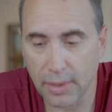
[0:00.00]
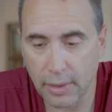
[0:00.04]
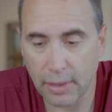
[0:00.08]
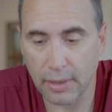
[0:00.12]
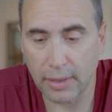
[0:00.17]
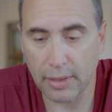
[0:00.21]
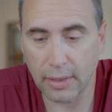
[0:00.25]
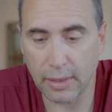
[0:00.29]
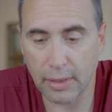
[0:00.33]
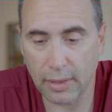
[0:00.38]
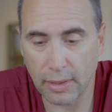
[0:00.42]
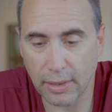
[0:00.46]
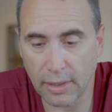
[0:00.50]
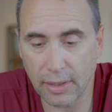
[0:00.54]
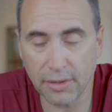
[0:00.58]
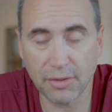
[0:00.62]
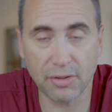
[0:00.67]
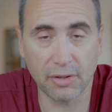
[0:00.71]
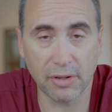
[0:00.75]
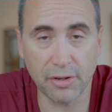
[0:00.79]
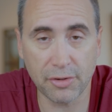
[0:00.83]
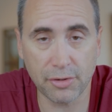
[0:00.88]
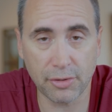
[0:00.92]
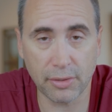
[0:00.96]

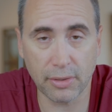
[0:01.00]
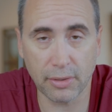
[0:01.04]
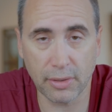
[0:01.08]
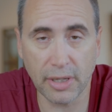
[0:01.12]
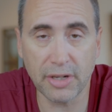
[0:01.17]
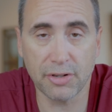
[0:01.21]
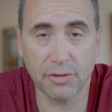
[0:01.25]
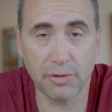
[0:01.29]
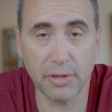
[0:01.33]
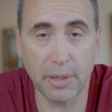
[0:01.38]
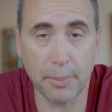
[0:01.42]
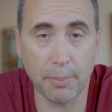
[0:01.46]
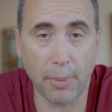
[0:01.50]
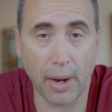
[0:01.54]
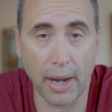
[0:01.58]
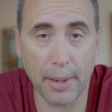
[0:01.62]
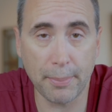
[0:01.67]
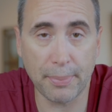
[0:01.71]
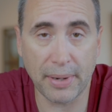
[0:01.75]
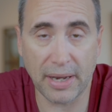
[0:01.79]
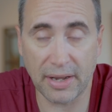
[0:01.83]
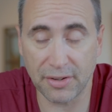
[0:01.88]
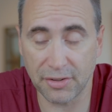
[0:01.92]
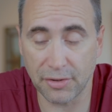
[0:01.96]
It's literally, literally
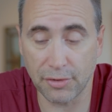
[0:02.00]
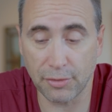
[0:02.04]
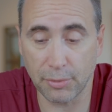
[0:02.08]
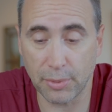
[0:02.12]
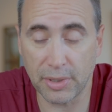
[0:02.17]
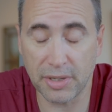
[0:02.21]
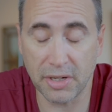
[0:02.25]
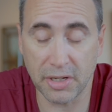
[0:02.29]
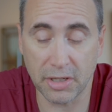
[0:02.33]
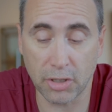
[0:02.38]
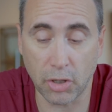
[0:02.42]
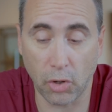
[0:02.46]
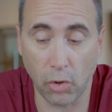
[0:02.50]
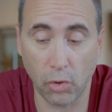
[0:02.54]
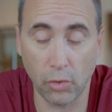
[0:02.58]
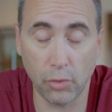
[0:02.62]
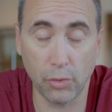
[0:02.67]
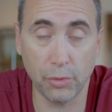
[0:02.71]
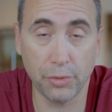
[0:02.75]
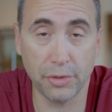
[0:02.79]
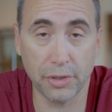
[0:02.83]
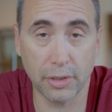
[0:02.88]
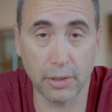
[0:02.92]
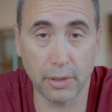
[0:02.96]
bypasses. We did
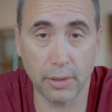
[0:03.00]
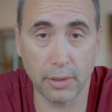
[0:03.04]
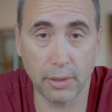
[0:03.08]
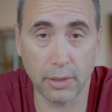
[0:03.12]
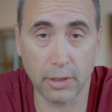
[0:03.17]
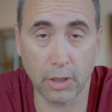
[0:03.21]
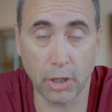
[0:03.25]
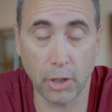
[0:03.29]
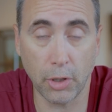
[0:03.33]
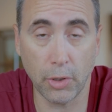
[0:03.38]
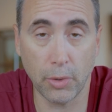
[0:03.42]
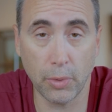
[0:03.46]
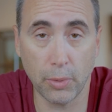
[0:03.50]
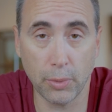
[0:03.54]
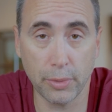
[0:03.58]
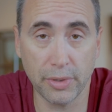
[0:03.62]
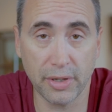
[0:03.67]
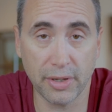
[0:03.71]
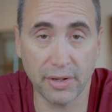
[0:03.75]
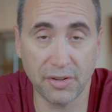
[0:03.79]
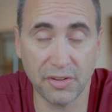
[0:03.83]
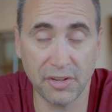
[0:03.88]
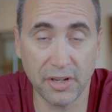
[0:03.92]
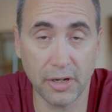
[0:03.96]
code,
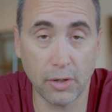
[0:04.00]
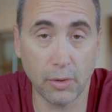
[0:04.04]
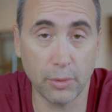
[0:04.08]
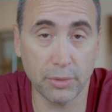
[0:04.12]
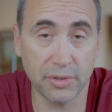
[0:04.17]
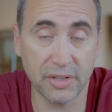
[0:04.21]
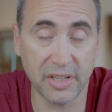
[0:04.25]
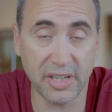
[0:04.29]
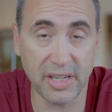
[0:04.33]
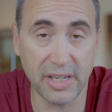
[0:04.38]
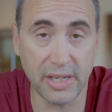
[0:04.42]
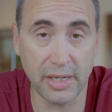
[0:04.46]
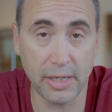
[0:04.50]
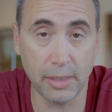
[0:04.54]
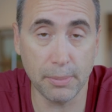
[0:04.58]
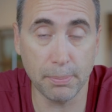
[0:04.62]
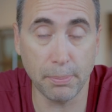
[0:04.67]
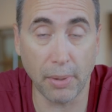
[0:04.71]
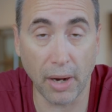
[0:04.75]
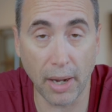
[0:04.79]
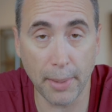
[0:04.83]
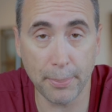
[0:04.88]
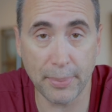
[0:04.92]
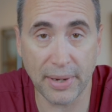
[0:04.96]
code, C-O-D-E
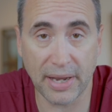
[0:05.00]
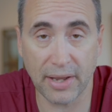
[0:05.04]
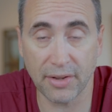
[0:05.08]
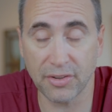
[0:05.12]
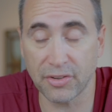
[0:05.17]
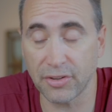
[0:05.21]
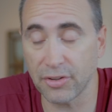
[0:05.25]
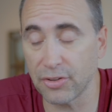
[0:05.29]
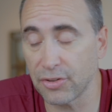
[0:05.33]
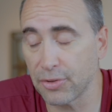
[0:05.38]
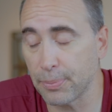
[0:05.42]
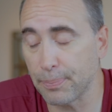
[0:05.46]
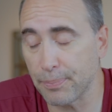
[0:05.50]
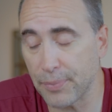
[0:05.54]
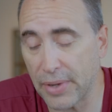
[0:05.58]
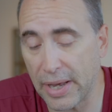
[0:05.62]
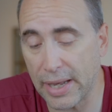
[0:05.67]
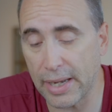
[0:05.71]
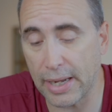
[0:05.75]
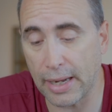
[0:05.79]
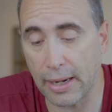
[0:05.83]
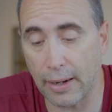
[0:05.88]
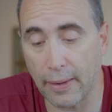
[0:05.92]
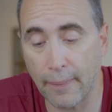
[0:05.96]
bypasses.
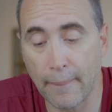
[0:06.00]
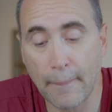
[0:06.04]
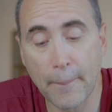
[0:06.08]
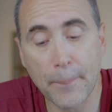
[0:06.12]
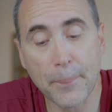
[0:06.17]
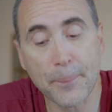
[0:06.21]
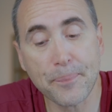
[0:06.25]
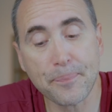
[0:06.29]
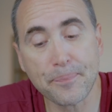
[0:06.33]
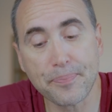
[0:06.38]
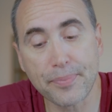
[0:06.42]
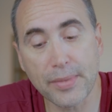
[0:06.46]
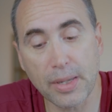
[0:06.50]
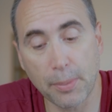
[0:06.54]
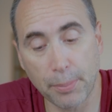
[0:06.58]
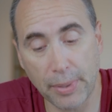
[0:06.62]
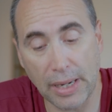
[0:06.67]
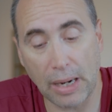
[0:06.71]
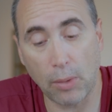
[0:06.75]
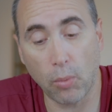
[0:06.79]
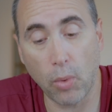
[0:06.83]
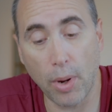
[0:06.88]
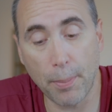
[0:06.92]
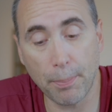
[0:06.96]
Anyhow,
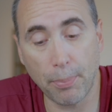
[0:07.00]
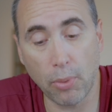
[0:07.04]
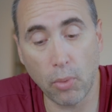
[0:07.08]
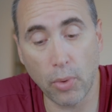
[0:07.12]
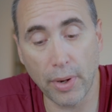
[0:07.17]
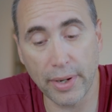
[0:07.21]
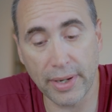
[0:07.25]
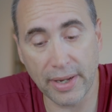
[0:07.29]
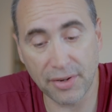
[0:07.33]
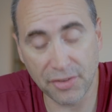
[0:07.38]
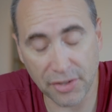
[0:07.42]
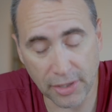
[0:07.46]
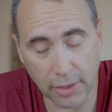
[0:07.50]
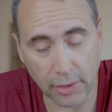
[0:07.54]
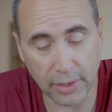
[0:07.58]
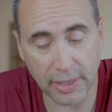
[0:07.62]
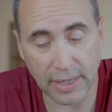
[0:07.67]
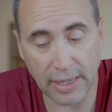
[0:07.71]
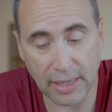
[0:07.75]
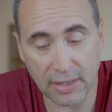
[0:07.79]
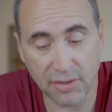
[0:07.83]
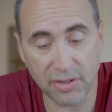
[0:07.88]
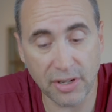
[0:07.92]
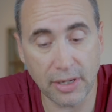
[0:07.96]
but at one point I said,
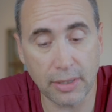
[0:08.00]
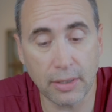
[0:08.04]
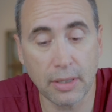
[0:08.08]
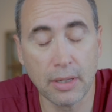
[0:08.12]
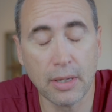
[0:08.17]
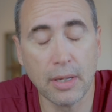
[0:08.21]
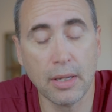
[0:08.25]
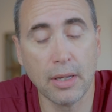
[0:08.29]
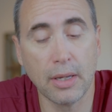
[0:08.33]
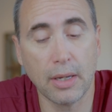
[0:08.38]
okay, that's it.